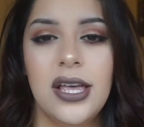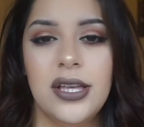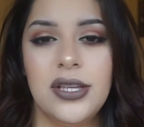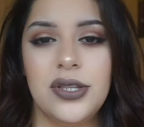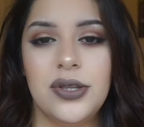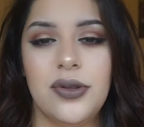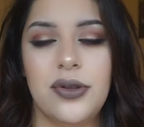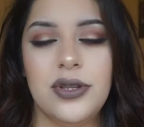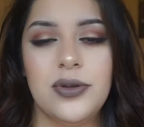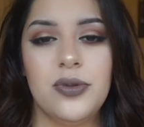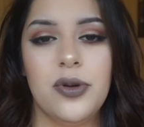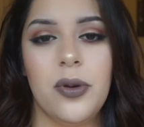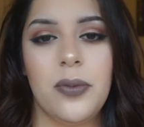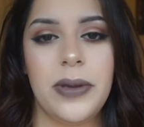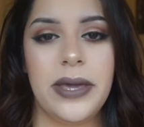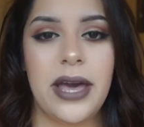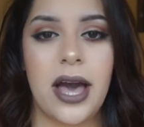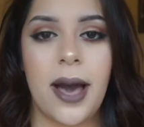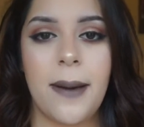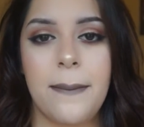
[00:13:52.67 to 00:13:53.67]
So those will
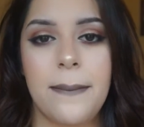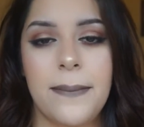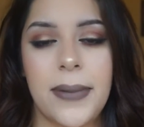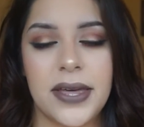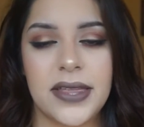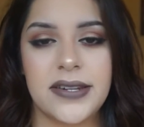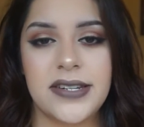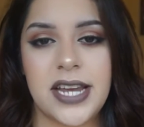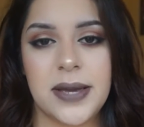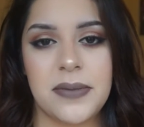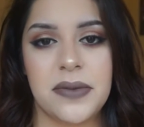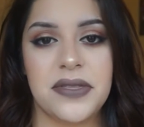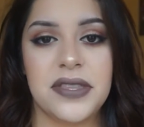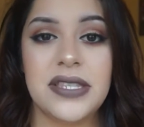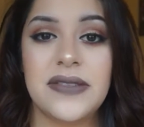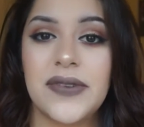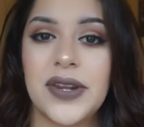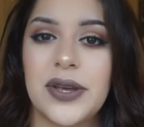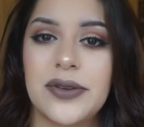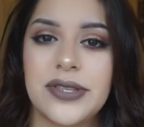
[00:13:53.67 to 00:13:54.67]
be up by the time that
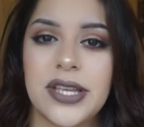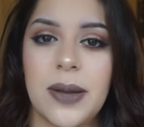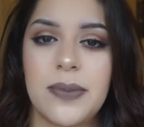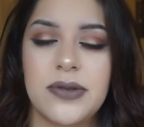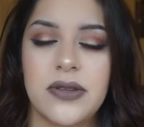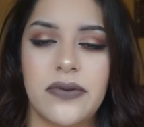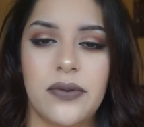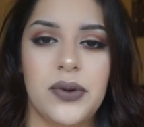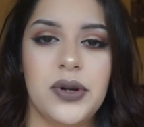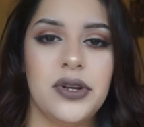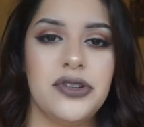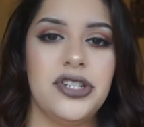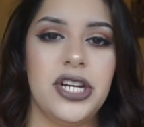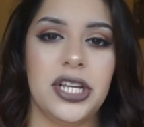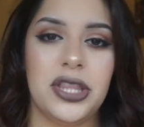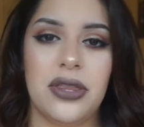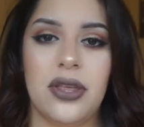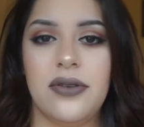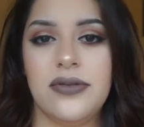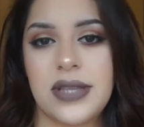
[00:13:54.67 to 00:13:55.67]
this video is up. So if you want to go
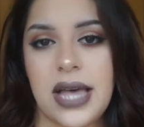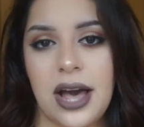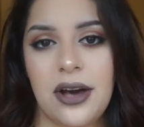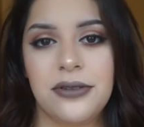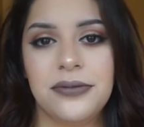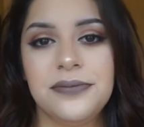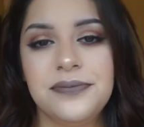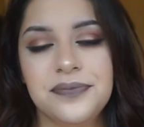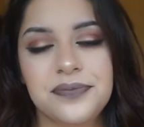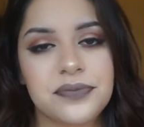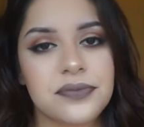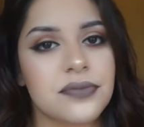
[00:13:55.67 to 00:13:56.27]
check those out,